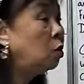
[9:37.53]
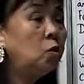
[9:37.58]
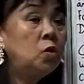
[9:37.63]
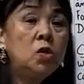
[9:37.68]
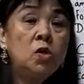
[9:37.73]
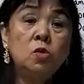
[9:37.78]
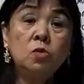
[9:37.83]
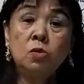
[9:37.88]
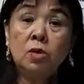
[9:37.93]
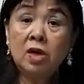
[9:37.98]
do
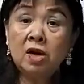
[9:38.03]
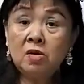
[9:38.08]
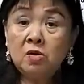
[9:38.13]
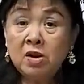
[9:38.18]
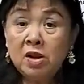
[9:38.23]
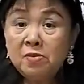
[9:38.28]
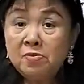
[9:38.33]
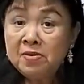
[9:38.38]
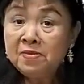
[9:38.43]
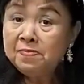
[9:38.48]
you
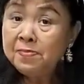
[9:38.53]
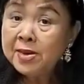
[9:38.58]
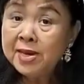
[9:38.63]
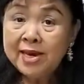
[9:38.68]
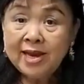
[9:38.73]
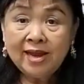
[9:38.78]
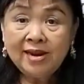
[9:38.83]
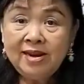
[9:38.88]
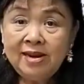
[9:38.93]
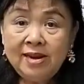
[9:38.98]
agree with
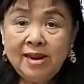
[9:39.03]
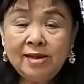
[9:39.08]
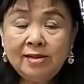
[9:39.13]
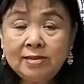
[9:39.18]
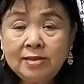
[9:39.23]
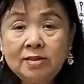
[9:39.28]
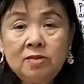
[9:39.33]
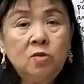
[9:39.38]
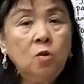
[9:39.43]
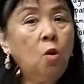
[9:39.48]
me,
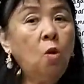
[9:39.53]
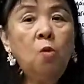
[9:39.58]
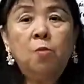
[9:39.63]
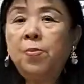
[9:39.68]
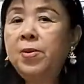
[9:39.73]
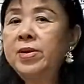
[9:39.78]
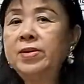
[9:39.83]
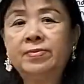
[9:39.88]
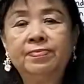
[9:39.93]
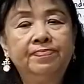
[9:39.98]
candidates?
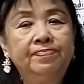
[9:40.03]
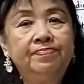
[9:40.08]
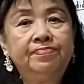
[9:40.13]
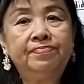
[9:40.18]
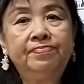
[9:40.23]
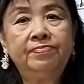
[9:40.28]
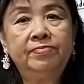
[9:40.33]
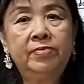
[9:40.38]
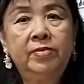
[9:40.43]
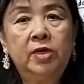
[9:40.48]
Open.
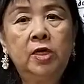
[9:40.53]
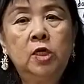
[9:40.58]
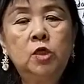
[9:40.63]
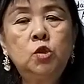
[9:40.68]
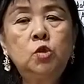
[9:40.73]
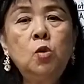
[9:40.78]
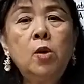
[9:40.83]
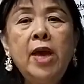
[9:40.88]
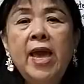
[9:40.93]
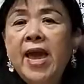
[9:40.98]

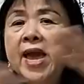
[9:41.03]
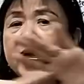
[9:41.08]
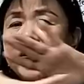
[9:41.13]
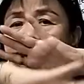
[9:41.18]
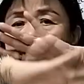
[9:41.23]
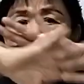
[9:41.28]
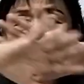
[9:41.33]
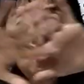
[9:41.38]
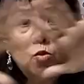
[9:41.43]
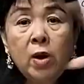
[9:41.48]
So
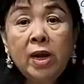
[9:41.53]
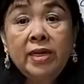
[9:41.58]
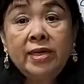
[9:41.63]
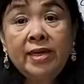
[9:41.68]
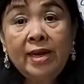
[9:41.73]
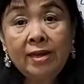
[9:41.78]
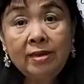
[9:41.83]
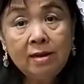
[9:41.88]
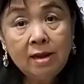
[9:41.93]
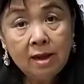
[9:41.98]
anyone
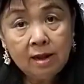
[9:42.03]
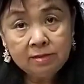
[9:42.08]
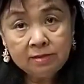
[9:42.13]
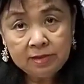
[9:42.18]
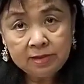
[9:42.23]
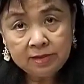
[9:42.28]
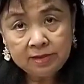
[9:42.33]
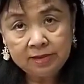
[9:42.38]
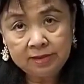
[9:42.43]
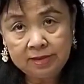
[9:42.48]
can
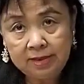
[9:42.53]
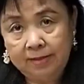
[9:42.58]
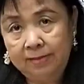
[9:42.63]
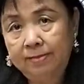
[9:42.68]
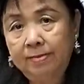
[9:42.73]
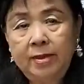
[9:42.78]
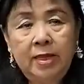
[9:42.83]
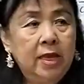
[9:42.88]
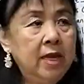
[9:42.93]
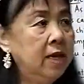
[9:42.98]
answer.